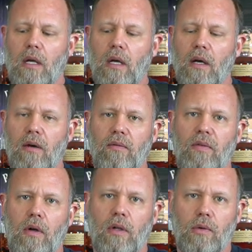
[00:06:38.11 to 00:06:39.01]

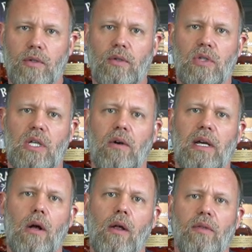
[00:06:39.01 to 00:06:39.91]
of Oloroso
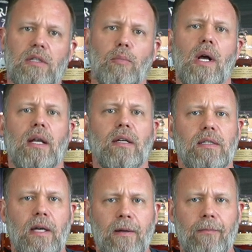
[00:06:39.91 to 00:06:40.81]
sherry on this product.